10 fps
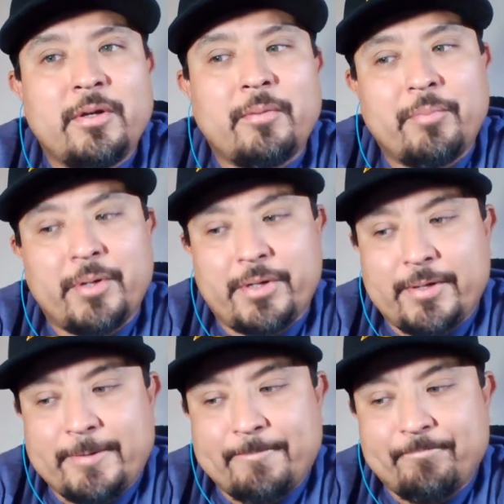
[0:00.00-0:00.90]

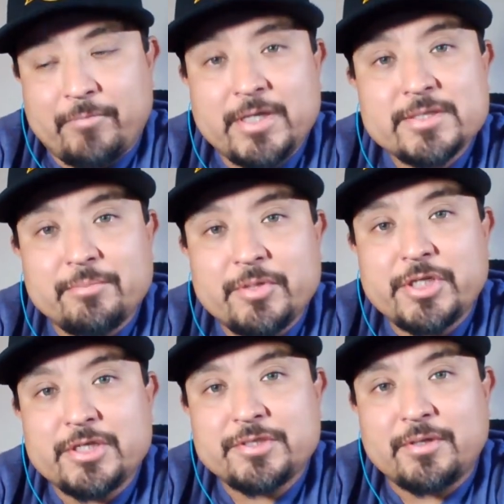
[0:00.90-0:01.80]
but things can be
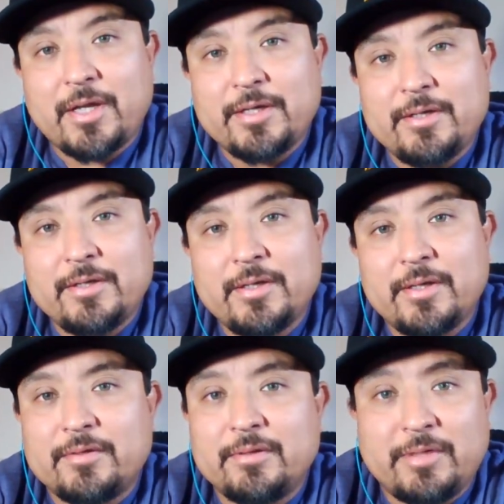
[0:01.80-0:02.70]
changed online,
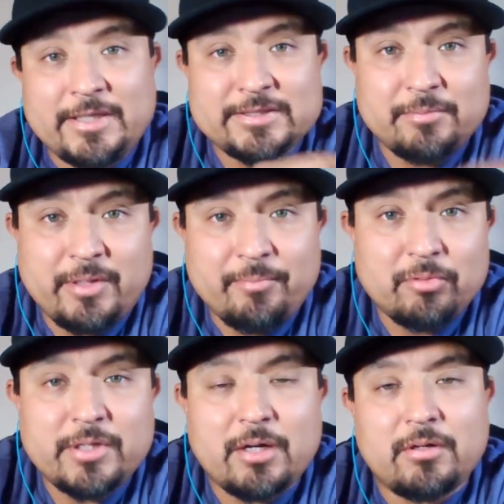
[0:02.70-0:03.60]
and things can be
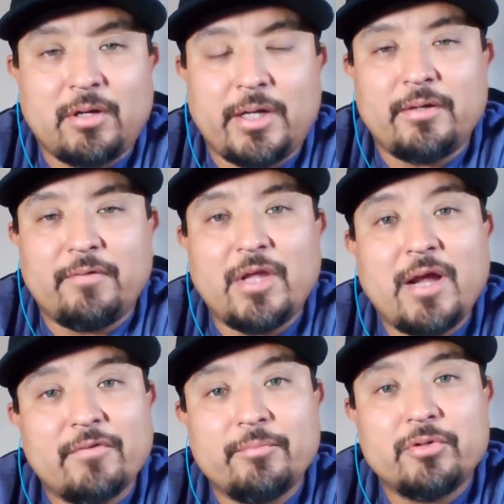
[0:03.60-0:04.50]
pulled down online. If you
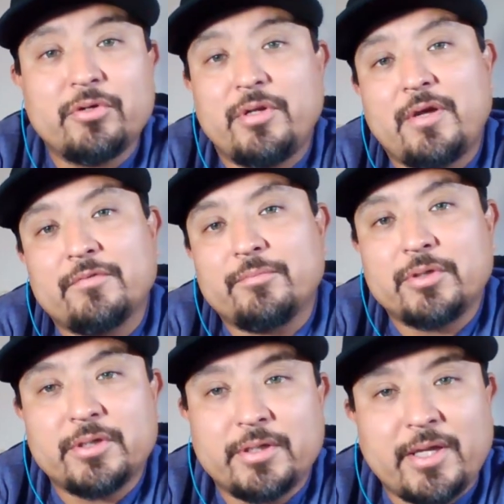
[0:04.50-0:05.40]
have the book, you have the
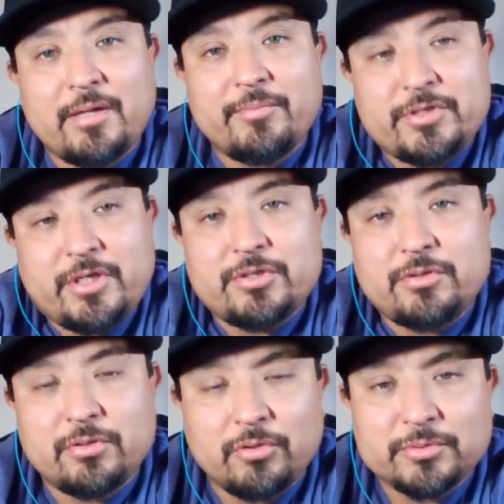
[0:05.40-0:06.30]
book, and it can't be changed.
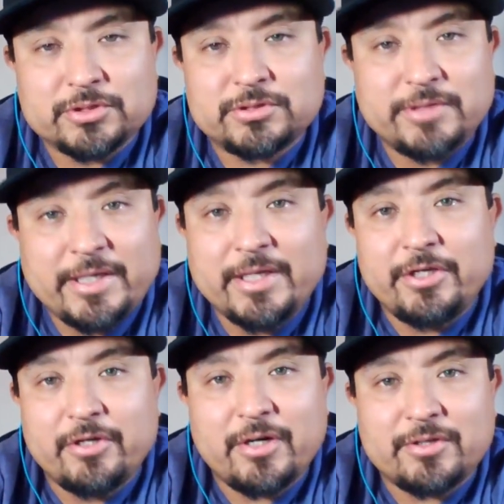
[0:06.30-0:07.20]
No one's sneaking
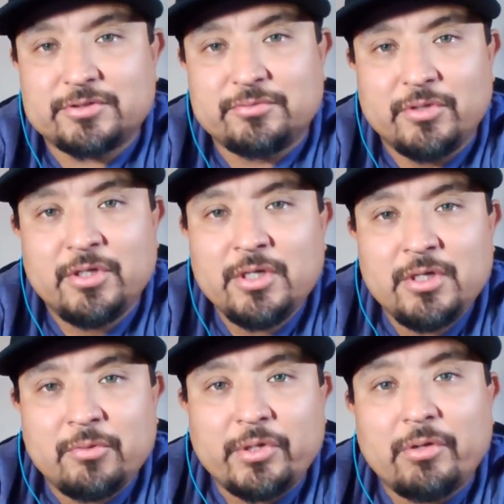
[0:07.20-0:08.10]
in your house and
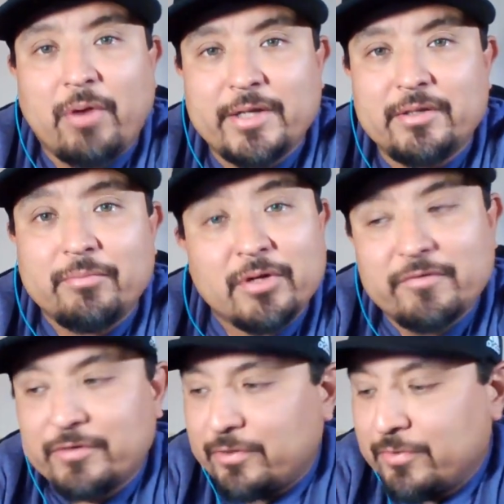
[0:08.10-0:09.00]
rewriting the
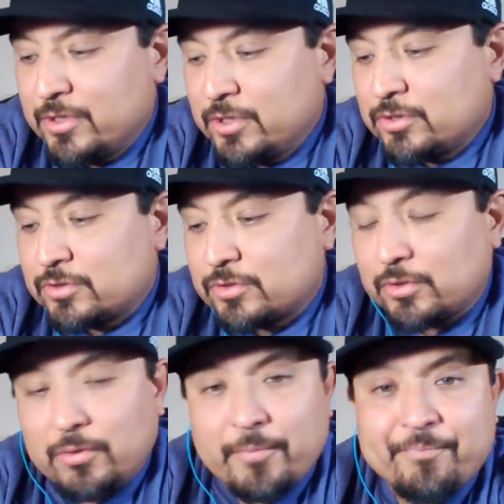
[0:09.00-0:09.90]
book for you.
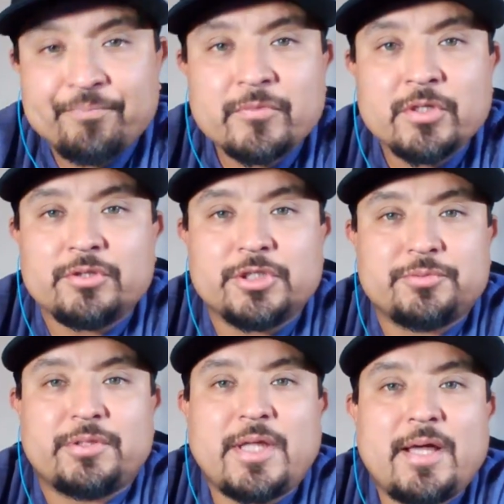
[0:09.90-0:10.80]
So,
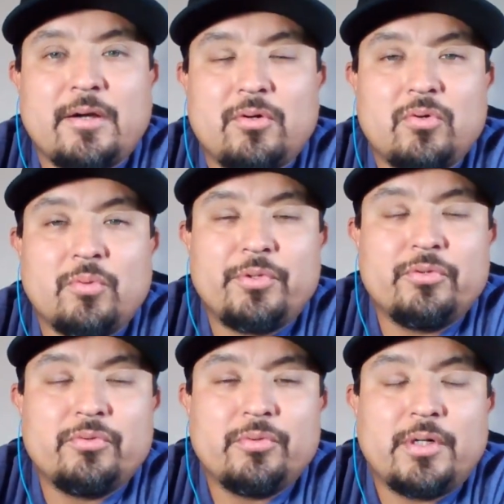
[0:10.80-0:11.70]
just with that, I hope
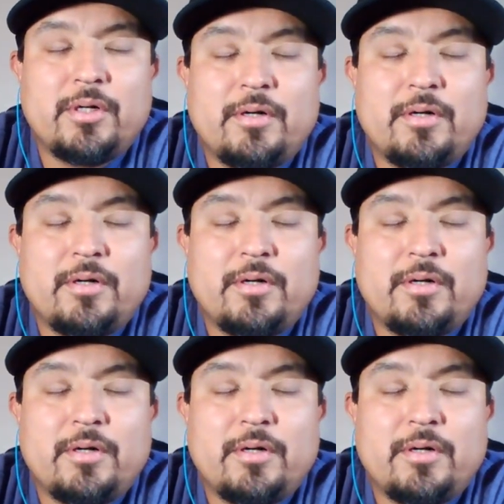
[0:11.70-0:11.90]
you